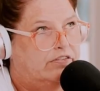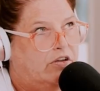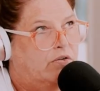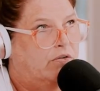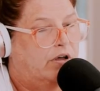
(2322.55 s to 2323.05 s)

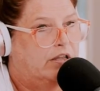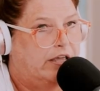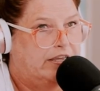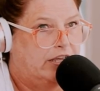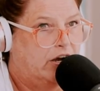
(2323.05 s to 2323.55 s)
so
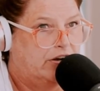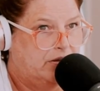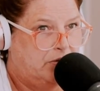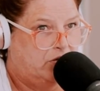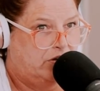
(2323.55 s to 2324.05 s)
like in our
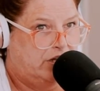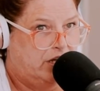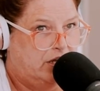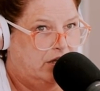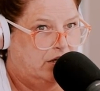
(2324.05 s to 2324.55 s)

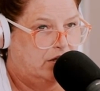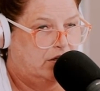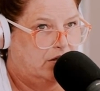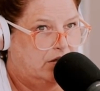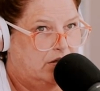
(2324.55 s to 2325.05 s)
community
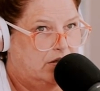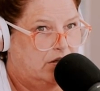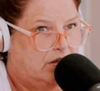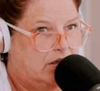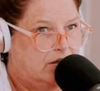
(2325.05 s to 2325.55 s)

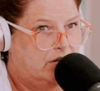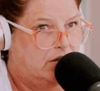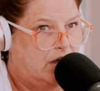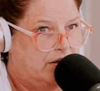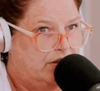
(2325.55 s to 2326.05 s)

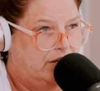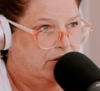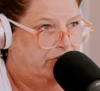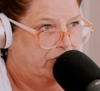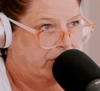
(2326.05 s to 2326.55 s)
i
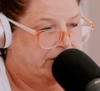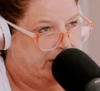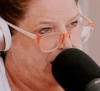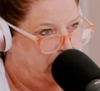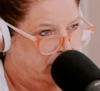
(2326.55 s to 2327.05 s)
think you start at
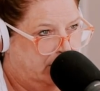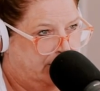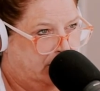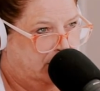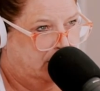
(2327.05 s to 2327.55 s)
the county
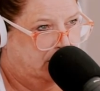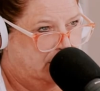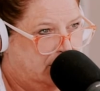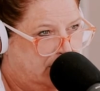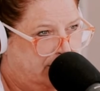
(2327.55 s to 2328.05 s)
level
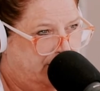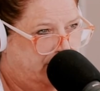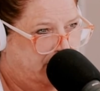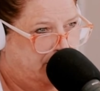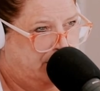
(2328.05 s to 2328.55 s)
if
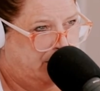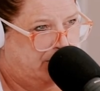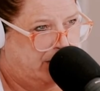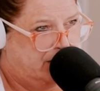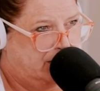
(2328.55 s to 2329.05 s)
i'm
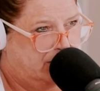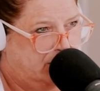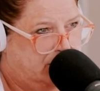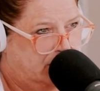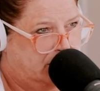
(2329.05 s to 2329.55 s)
not right
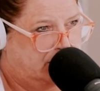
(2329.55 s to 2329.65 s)
or